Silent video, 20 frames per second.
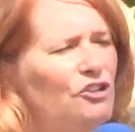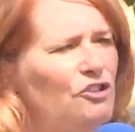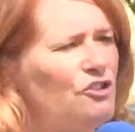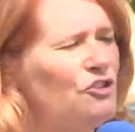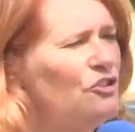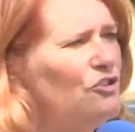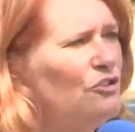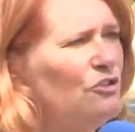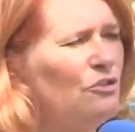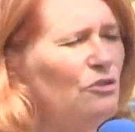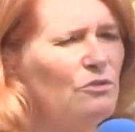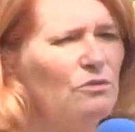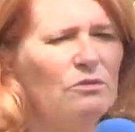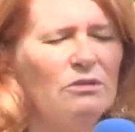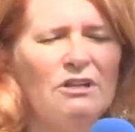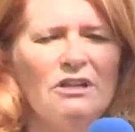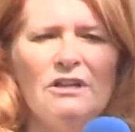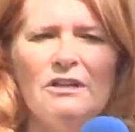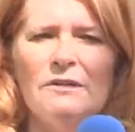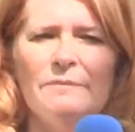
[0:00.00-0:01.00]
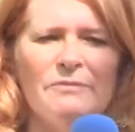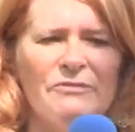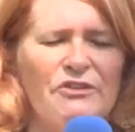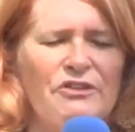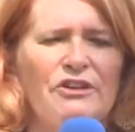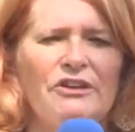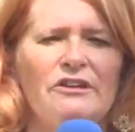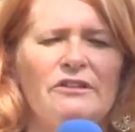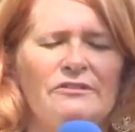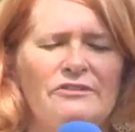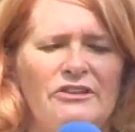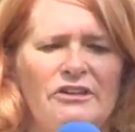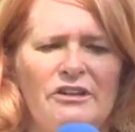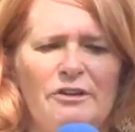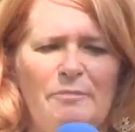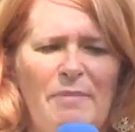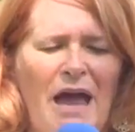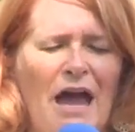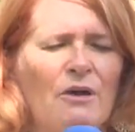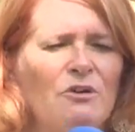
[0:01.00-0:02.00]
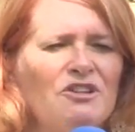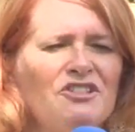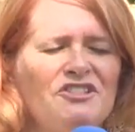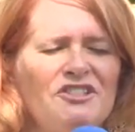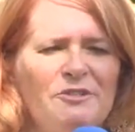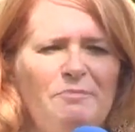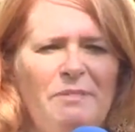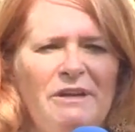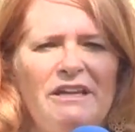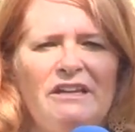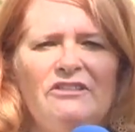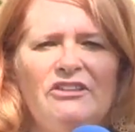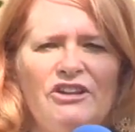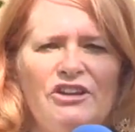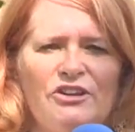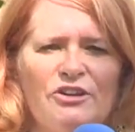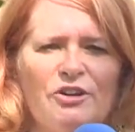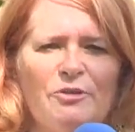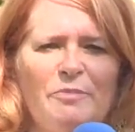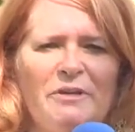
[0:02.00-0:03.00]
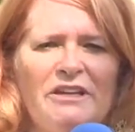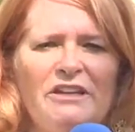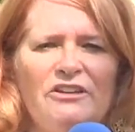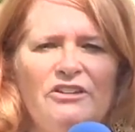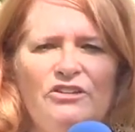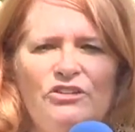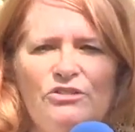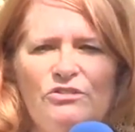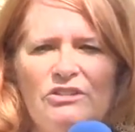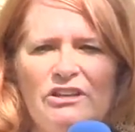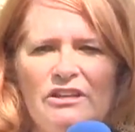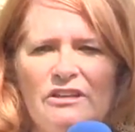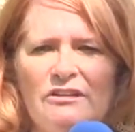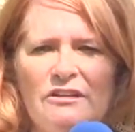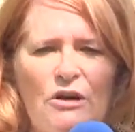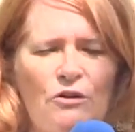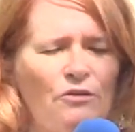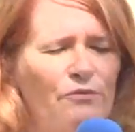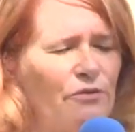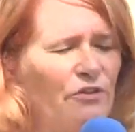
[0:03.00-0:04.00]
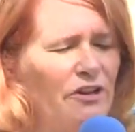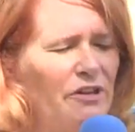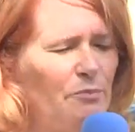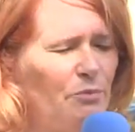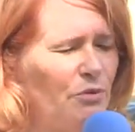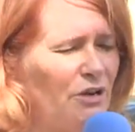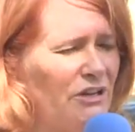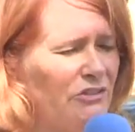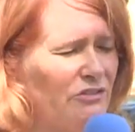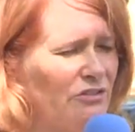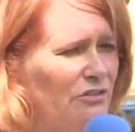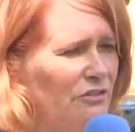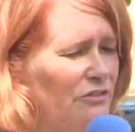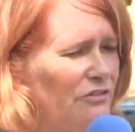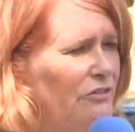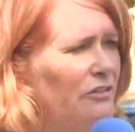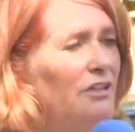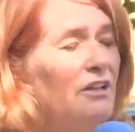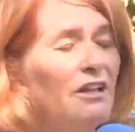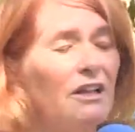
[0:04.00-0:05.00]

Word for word: to the powers that be in the European Union over in Brussels,